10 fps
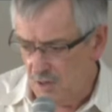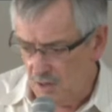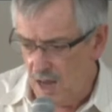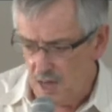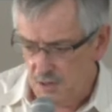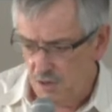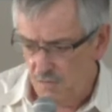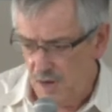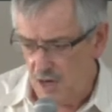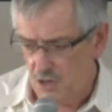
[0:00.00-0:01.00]
Glasgow
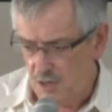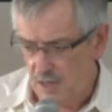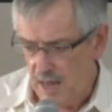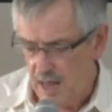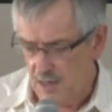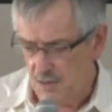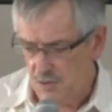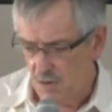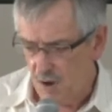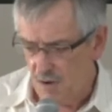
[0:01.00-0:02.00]
Financial
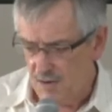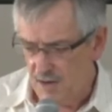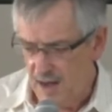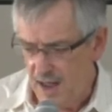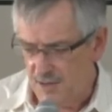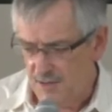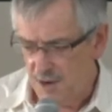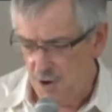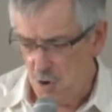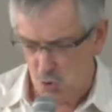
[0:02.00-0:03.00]
Alliance on Net
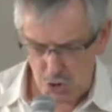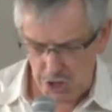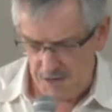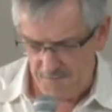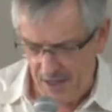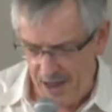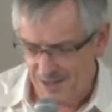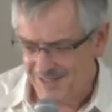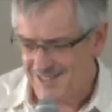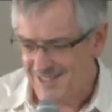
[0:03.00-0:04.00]
Zero,
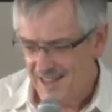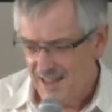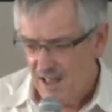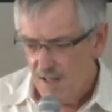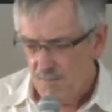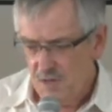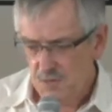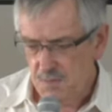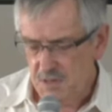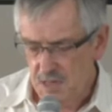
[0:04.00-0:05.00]
GFANZ.
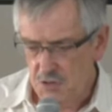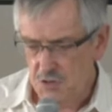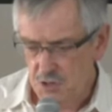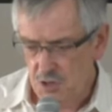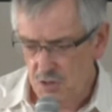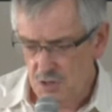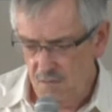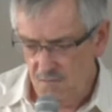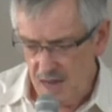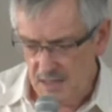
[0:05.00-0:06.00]
This was
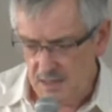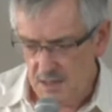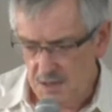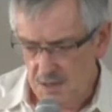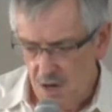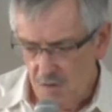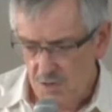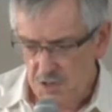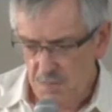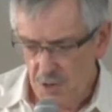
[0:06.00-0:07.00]
institutional investors
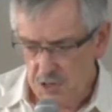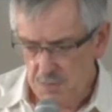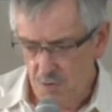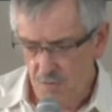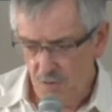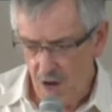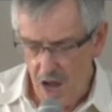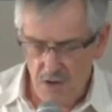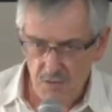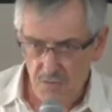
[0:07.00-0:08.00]
responsible for
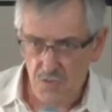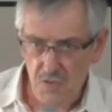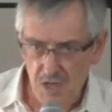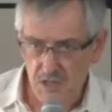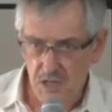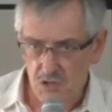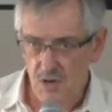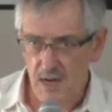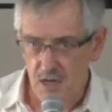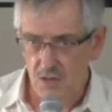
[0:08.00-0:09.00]
$130
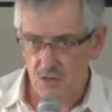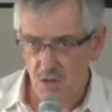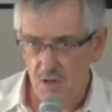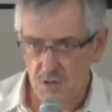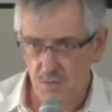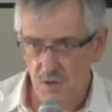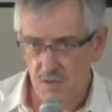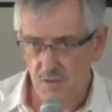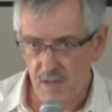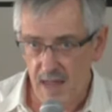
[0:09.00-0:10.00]
trillion
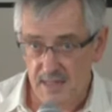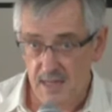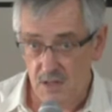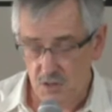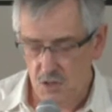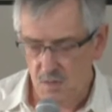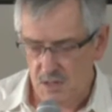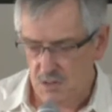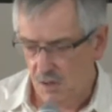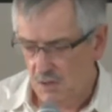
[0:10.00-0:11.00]
worth of assets,
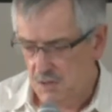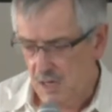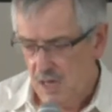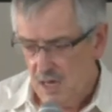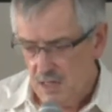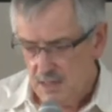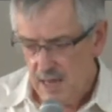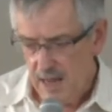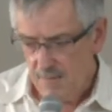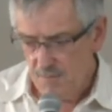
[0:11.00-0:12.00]
US dollars,
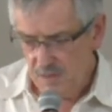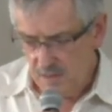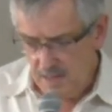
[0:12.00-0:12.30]
saying,